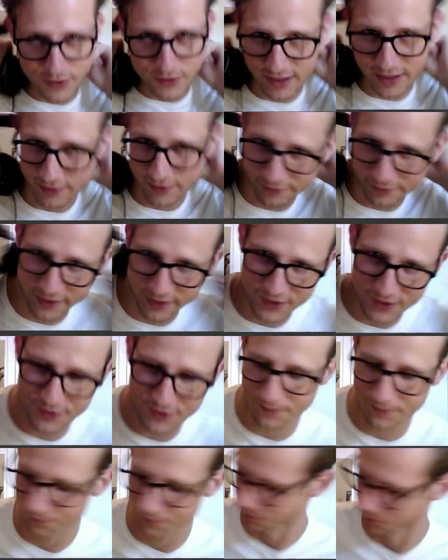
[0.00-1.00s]
interface.
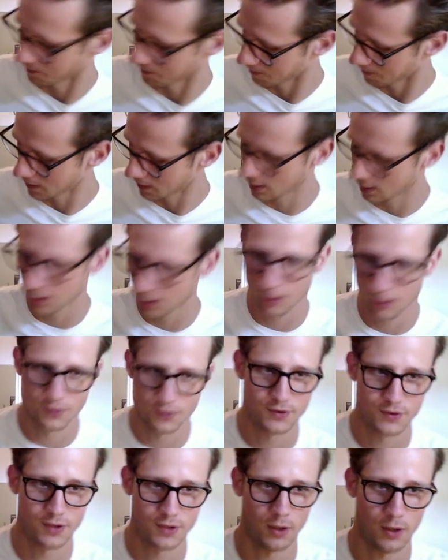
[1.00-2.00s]

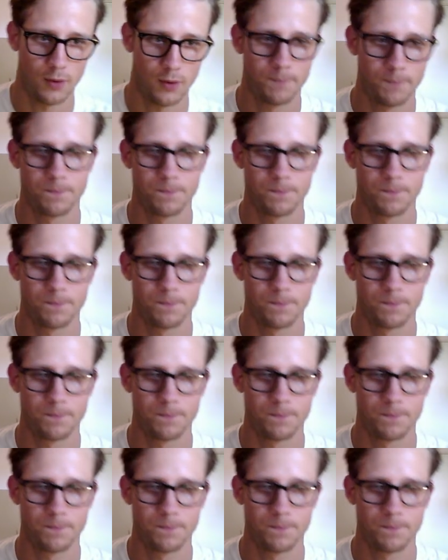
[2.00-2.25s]
So